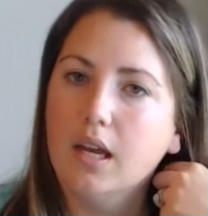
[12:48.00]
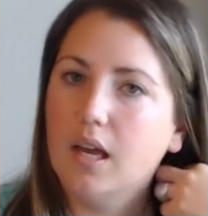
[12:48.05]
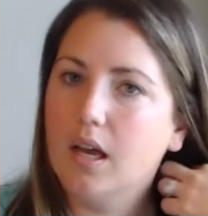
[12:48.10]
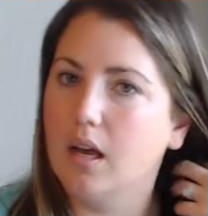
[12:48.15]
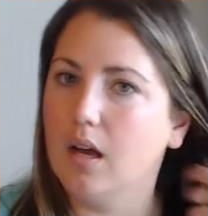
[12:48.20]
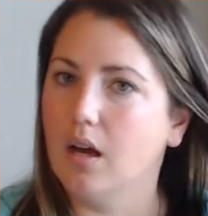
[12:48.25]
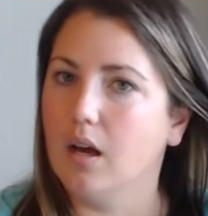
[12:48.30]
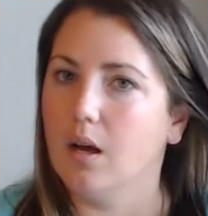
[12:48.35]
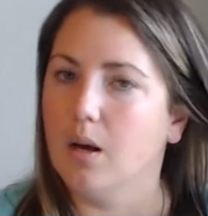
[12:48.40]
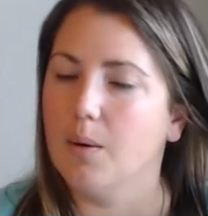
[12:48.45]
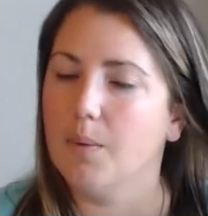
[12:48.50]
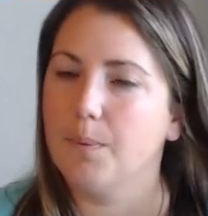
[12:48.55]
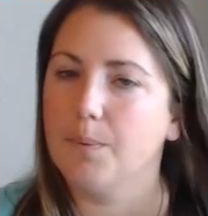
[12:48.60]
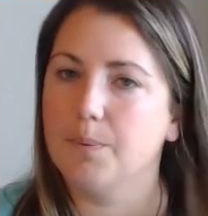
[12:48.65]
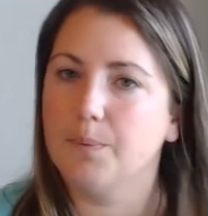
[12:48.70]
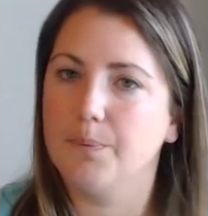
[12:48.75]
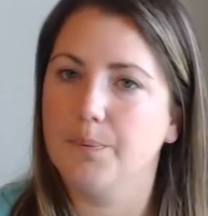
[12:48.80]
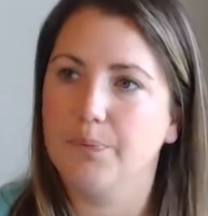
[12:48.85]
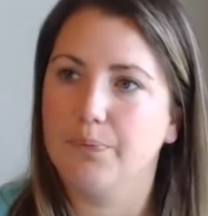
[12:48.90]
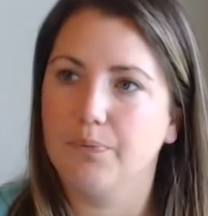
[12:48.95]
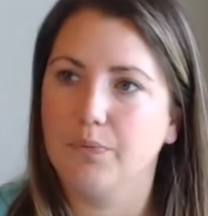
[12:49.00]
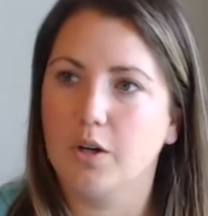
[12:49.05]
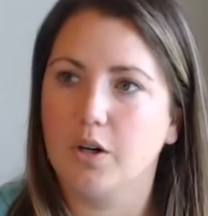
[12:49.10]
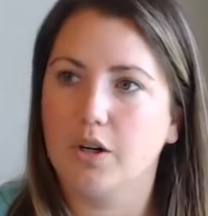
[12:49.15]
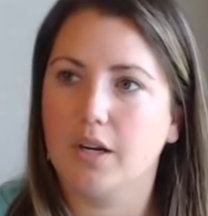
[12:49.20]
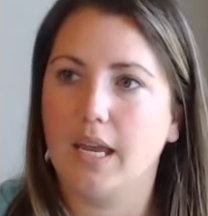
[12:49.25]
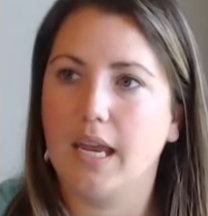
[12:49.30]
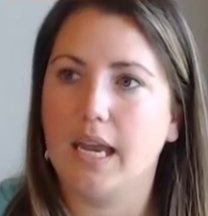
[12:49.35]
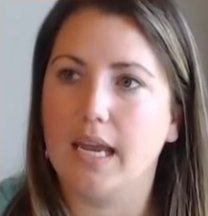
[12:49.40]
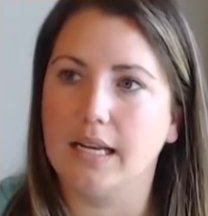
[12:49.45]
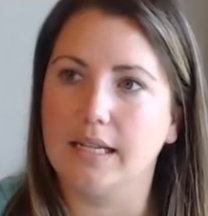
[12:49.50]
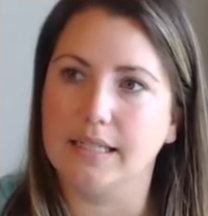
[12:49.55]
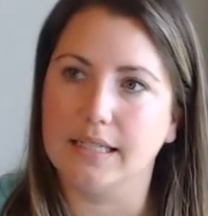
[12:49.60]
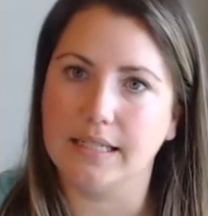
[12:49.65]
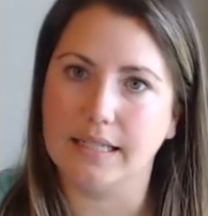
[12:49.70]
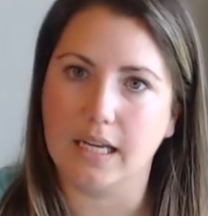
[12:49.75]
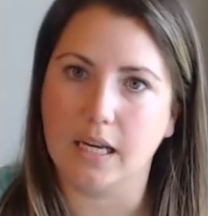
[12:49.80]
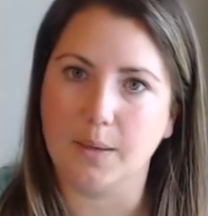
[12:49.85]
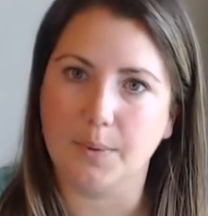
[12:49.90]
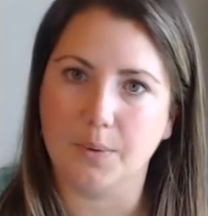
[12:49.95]
Um, her candy
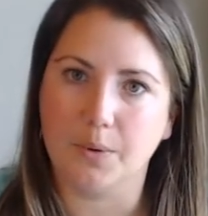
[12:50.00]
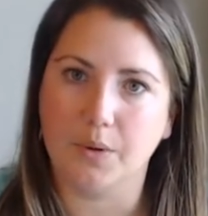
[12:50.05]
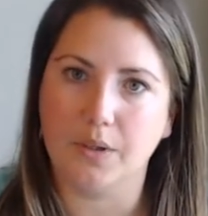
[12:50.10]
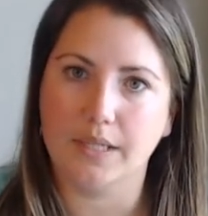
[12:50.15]
table.